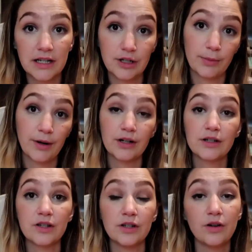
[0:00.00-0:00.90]
in your
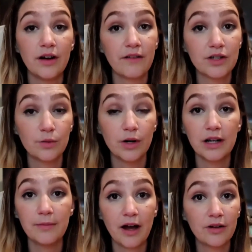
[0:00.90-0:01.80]
purse so you don't have to
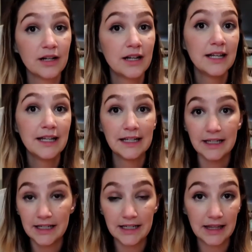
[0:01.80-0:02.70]
worry about
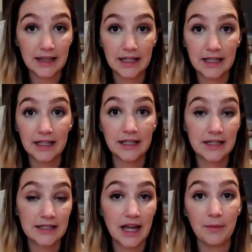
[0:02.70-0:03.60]
anything
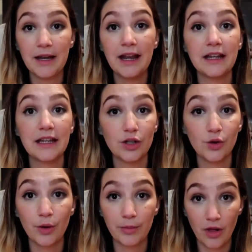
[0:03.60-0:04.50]
contaminating
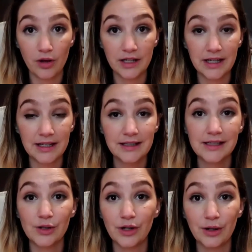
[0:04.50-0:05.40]
your
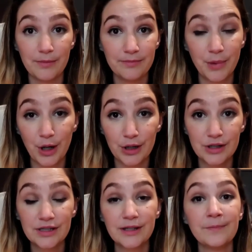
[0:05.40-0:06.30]
belongings or your
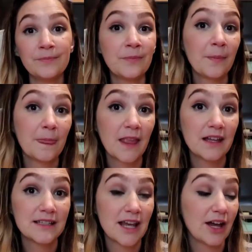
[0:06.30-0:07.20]
purse.
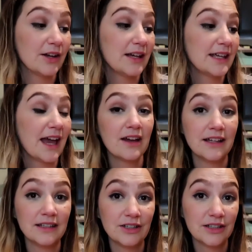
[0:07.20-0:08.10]
So yeah,
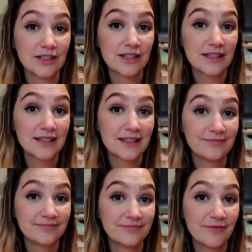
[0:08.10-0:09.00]
and you can just
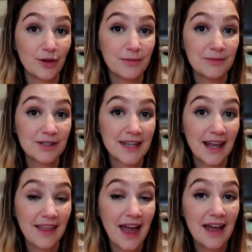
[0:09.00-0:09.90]
fold them up just
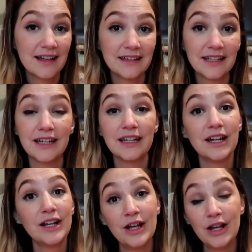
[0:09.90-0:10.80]
like that, and
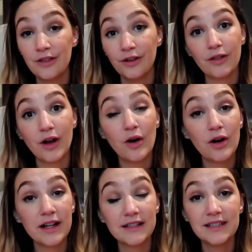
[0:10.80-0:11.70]
then
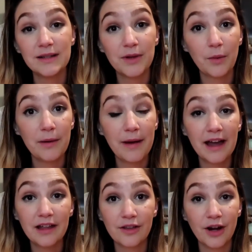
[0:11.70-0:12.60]
unzip the wet
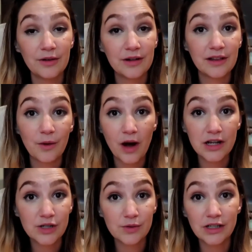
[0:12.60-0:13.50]
bag, throw it in the
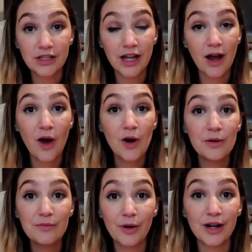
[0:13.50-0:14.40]
wash when you get
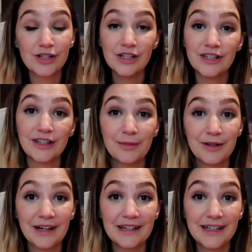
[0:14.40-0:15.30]
home, wash it, and they'll be
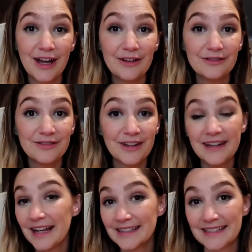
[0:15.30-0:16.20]
ready to go for the
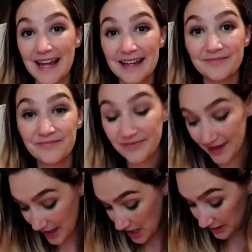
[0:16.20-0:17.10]
next day.
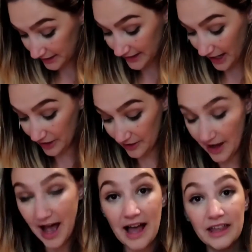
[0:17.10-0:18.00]
So
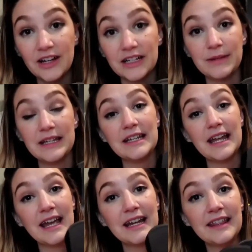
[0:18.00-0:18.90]
highly
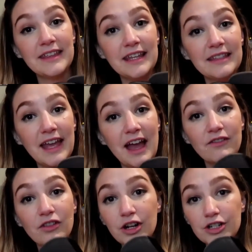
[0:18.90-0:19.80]
recommend. And I think they
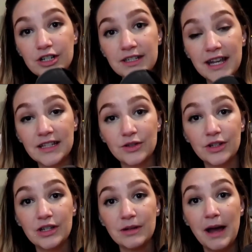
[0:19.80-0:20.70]
have larger sets, or
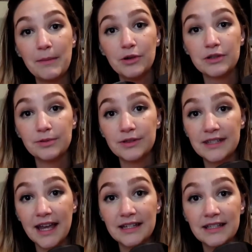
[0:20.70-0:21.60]
you can buy multiple
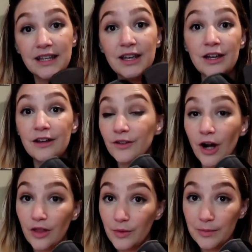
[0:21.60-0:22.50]
sets for
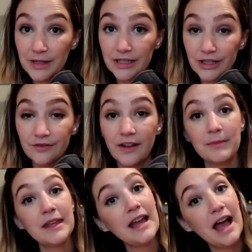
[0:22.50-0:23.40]
all the women in your
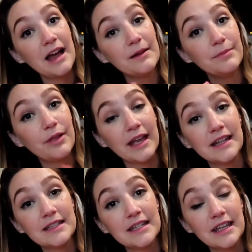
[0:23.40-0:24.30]
family. I
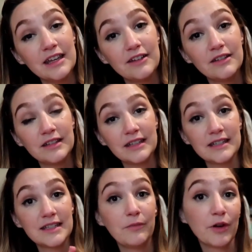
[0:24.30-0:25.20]
plan to
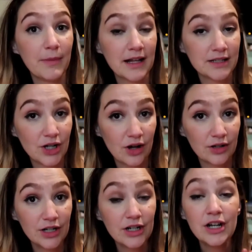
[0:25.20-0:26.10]
get some for my
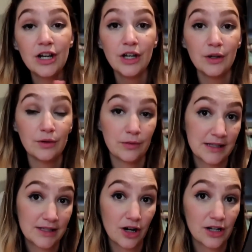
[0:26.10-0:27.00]
daughter, who will
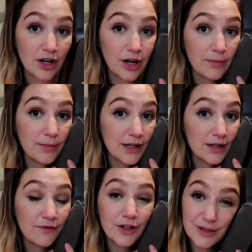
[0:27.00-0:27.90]
be starting her
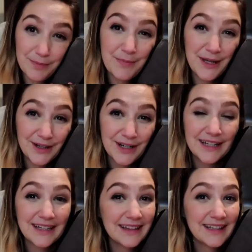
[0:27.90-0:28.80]
first
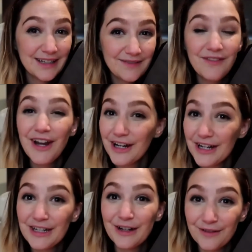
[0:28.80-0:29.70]
period in the
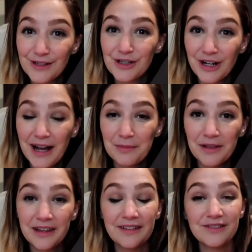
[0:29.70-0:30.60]
very near future. I
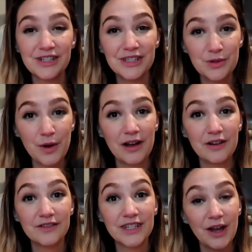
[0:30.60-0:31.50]
believe she's
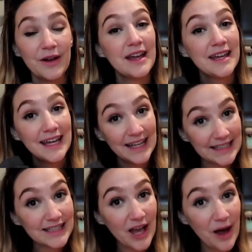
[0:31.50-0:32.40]
12, so
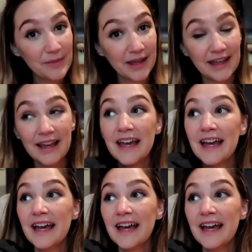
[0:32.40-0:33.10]
it's coming.